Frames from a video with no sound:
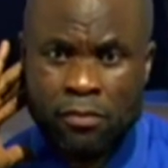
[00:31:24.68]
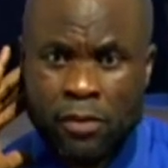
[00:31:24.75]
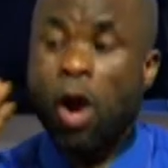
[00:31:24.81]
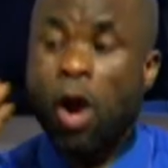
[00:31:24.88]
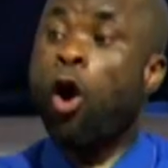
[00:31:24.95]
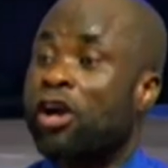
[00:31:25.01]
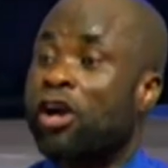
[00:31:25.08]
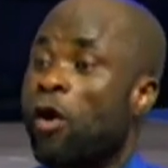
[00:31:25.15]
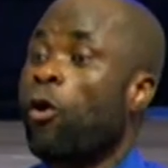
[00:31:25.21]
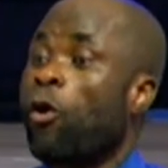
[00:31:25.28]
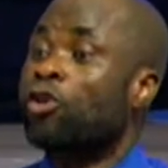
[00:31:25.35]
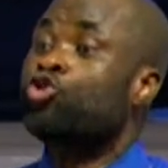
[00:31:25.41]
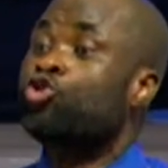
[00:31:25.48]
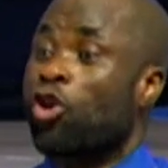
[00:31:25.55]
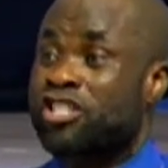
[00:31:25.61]
Okay,
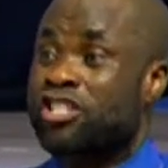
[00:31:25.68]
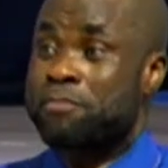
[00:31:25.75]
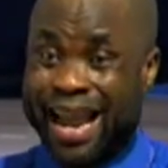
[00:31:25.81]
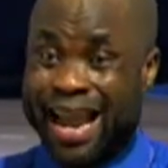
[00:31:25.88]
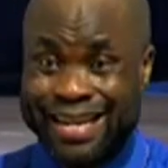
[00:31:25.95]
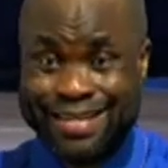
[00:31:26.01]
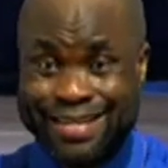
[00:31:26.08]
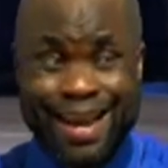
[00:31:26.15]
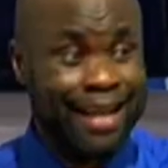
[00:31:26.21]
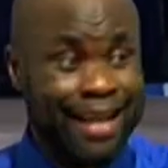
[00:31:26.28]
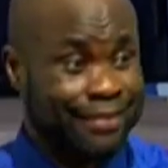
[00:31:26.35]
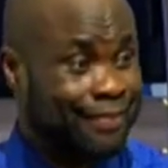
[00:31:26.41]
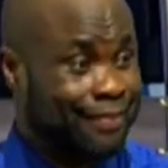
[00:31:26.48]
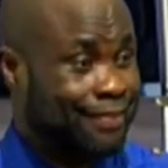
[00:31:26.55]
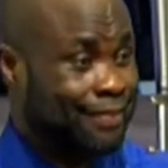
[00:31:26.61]
what does my
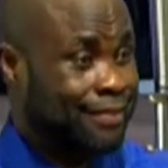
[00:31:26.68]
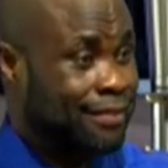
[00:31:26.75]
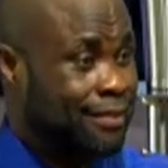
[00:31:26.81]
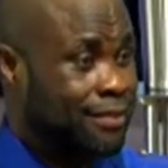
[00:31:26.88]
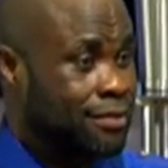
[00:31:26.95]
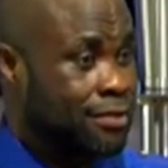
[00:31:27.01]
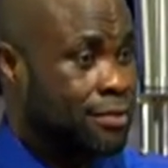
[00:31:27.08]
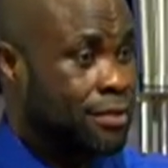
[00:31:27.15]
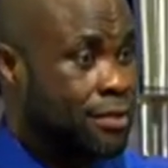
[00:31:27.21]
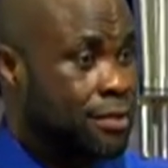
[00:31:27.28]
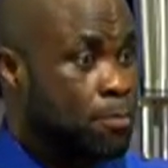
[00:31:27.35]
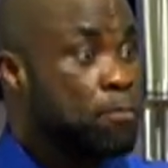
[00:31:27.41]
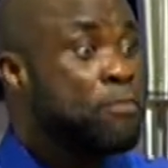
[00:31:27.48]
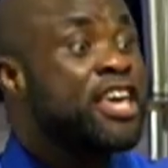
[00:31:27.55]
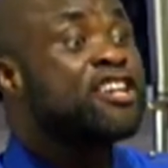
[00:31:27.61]
death
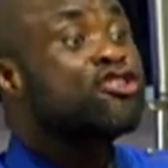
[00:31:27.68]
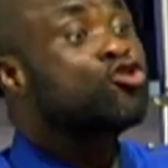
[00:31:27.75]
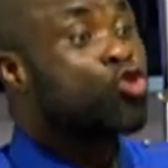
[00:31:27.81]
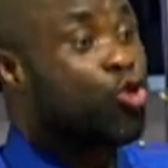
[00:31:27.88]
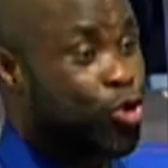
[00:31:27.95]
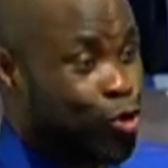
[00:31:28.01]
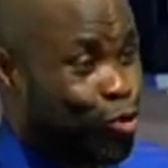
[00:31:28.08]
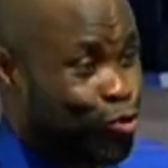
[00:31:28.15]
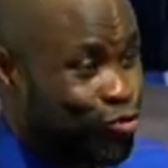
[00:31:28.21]
mean to you?